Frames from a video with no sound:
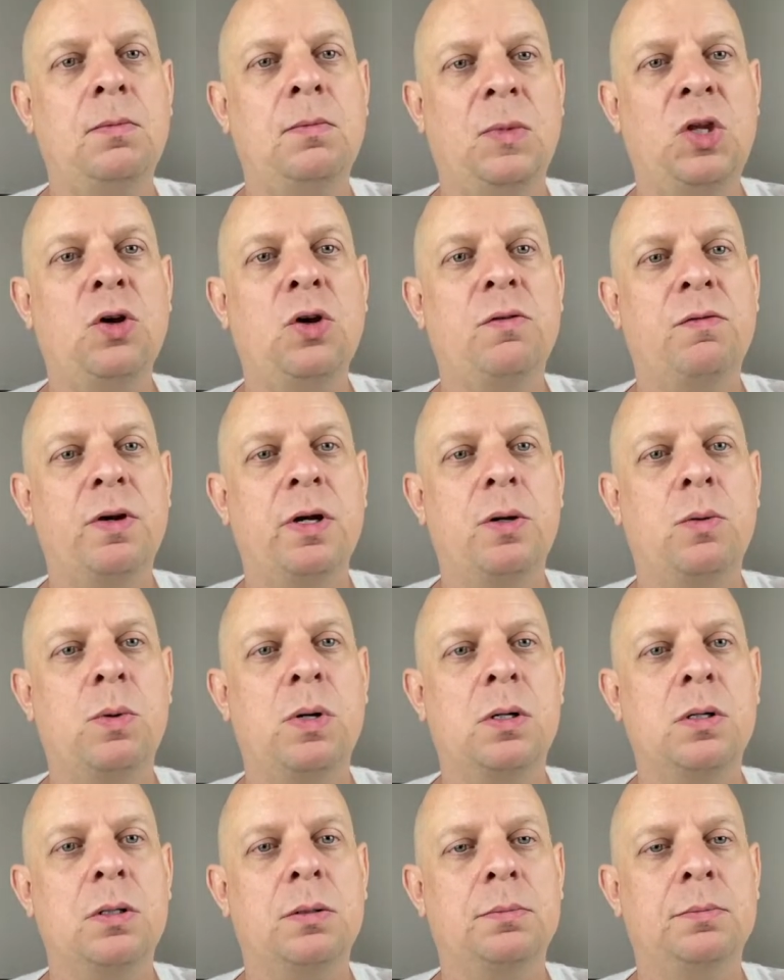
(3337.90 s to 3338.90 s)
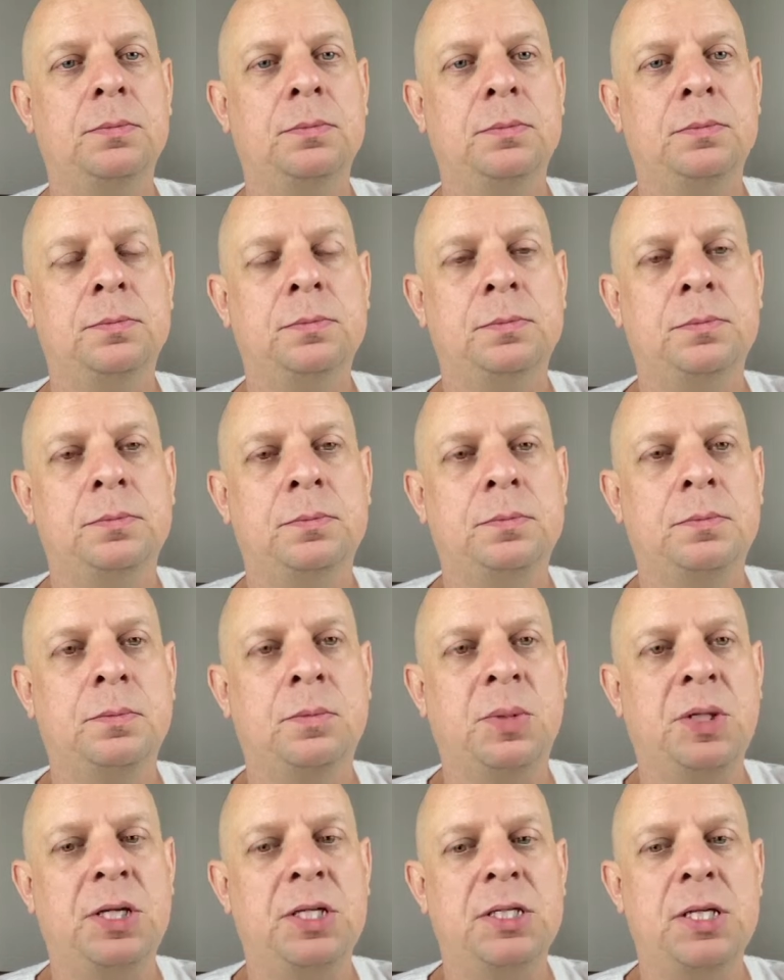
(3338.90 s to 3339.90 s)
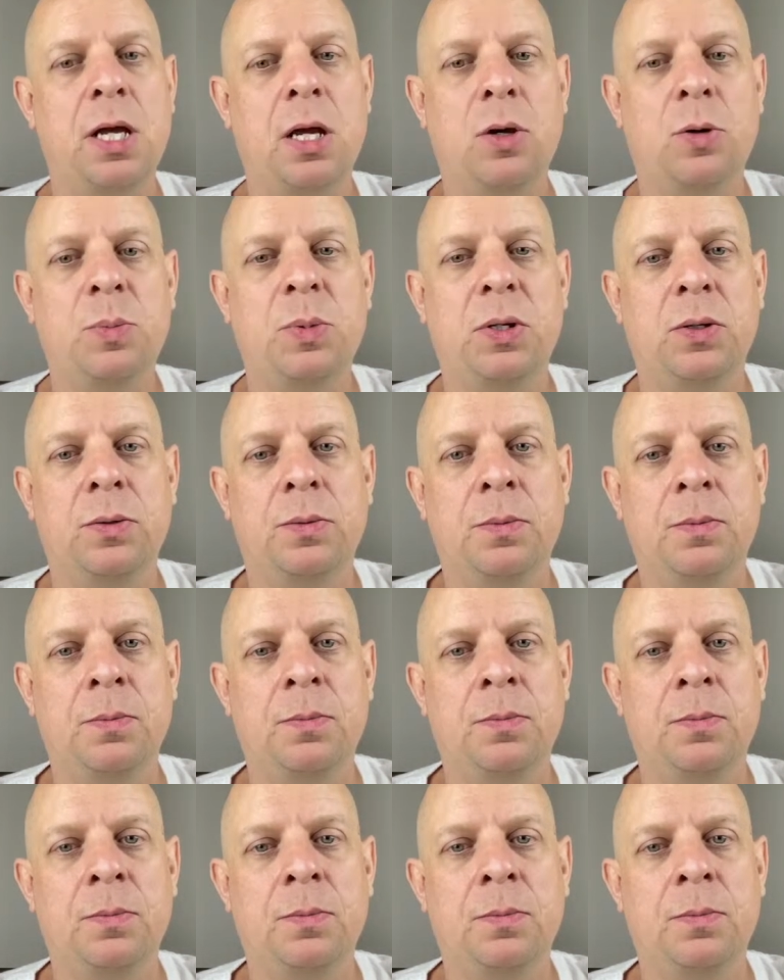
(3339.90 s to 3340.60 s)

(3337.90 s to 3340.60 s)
You're very welcome. Pleased to help you.